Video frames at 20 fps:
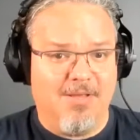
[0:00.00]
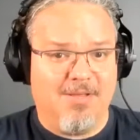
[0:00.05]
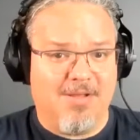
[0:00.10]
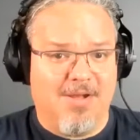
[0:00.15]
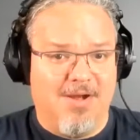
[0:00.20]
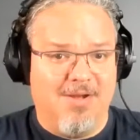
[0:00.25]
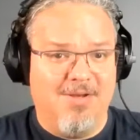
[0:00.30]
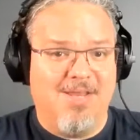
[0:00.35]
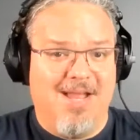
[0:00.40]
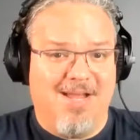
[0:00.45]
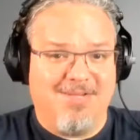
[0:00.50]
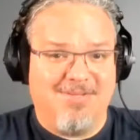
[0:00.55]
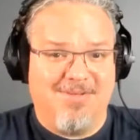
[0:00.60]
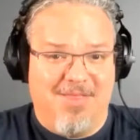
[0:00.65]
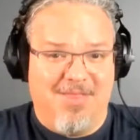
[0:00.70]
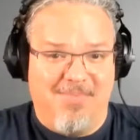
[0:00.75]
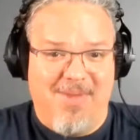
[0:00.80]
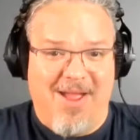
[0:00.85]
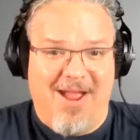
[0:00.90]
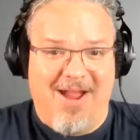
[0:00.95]
contacts
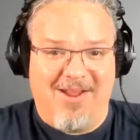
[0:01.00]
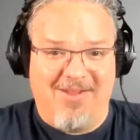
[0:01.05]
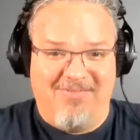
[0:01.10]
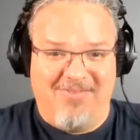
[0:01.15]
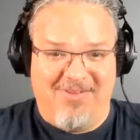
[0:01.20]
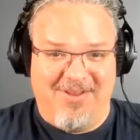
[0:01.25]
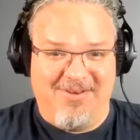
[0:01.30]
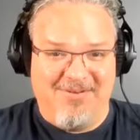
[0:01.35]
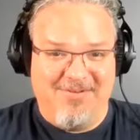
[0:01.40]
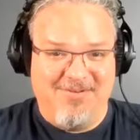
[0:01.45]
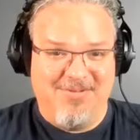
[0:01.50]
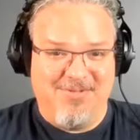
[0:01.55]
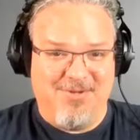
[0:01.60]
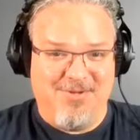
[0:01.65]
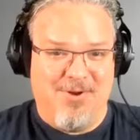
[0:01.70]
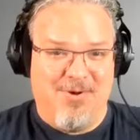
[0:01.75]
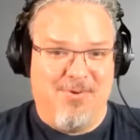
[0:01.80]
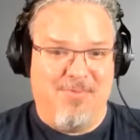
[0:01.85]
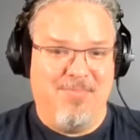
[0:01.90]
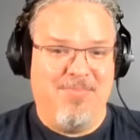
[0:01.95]
on the back of it.
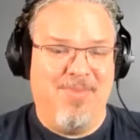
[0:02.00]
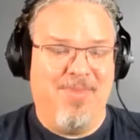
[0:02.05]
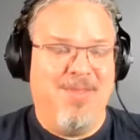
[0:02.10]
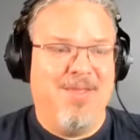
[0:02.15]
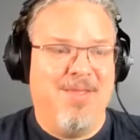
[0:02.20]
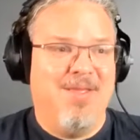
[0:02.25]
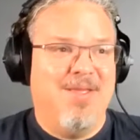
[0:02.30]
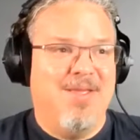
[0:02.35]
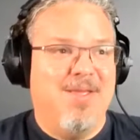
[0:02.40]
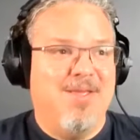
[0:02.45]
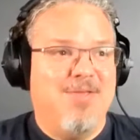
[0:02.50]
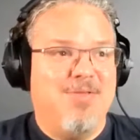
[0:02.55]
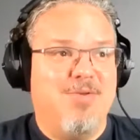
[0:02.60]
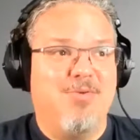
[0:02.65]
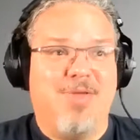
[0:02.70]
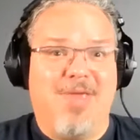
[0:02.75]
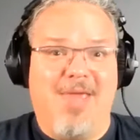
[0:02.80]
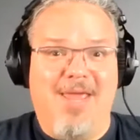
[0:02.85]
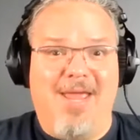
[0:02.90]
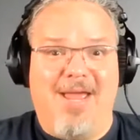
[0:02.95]
So
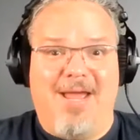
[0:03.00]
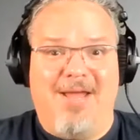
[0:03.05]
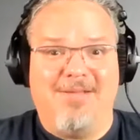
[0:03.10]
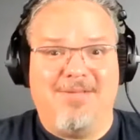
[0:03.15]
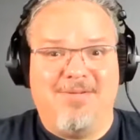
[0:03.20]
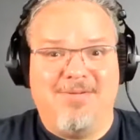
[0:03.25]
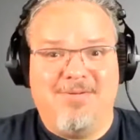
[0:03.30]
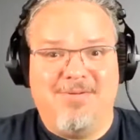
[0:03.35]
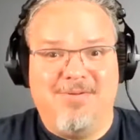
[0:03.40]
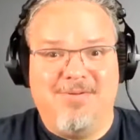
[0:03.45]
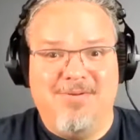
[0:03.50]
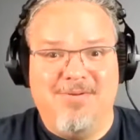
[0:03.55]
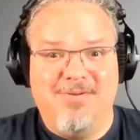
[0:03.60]
you can't